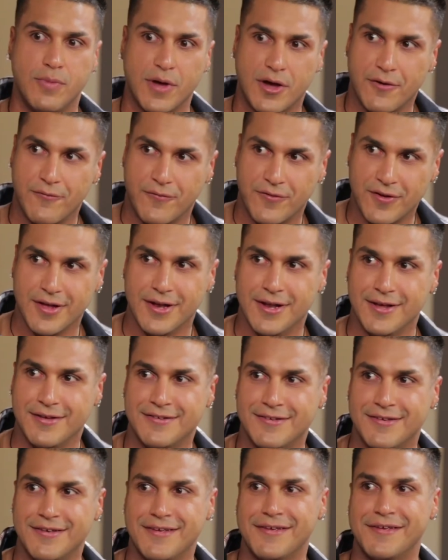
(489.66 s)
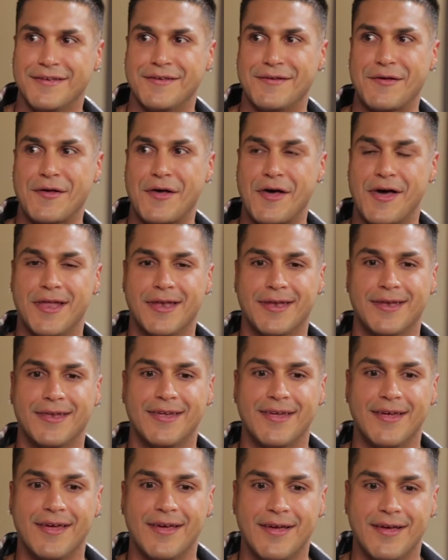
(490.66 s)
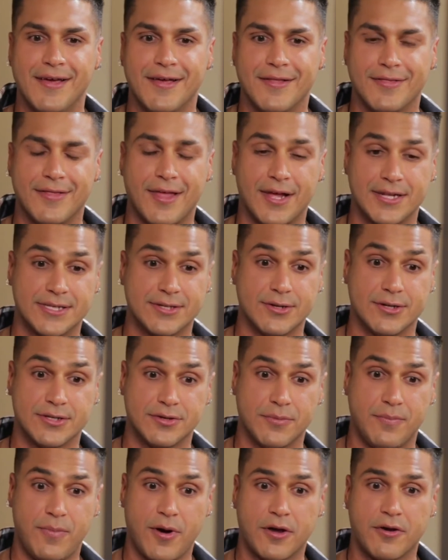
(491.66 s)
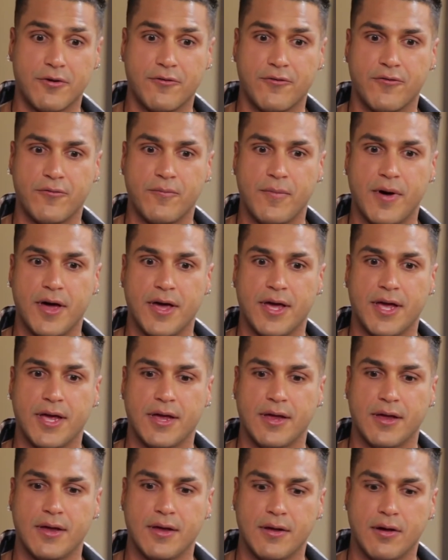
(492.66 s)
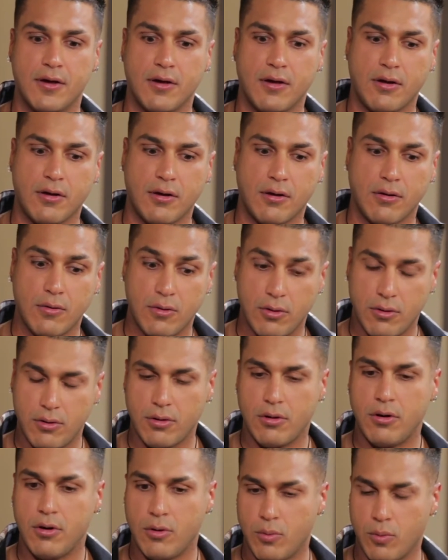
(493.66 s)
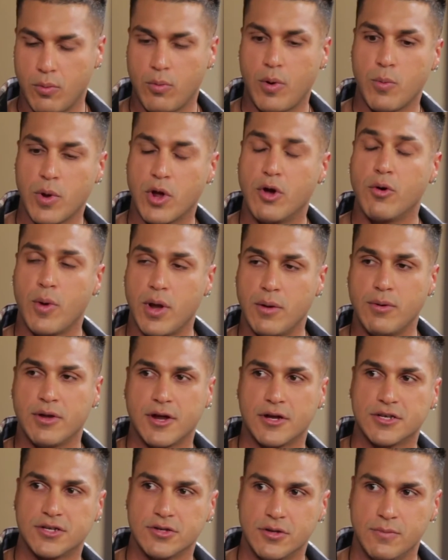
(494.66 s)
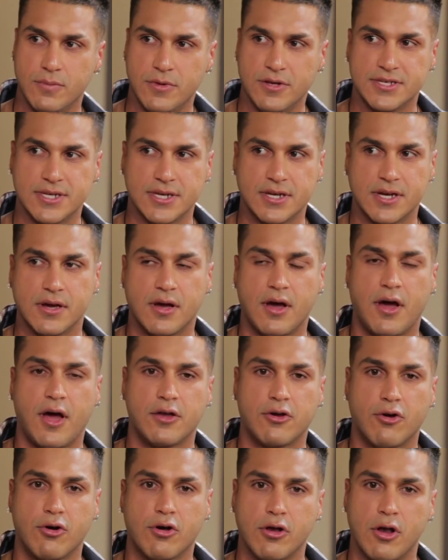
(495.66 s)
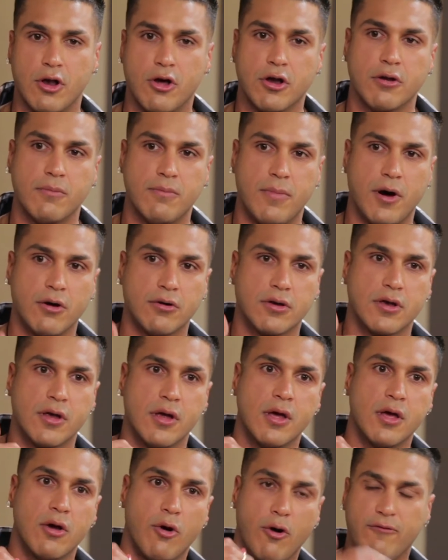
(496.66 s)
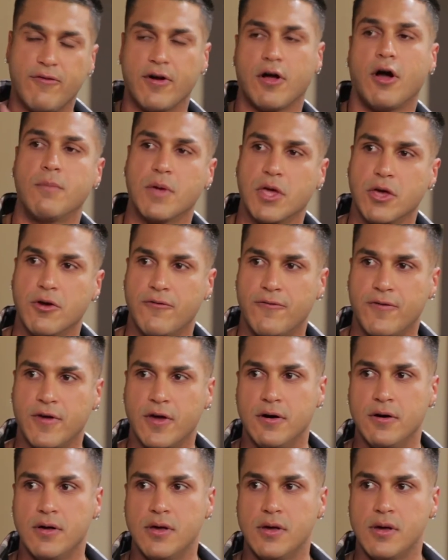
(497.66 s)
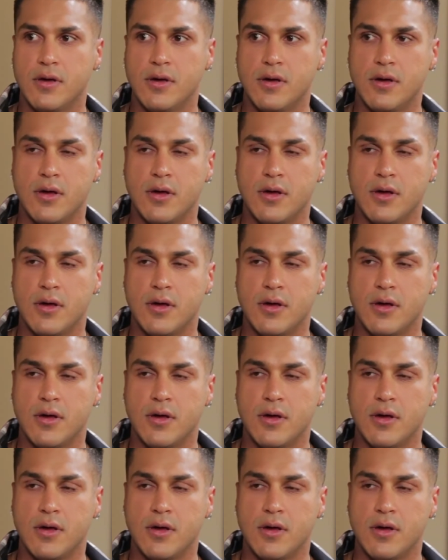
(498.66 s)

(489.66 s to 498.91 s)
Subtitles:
you become fearless. And that's also part of my, when we touch on the music, I talk a lot about overcoming your fear.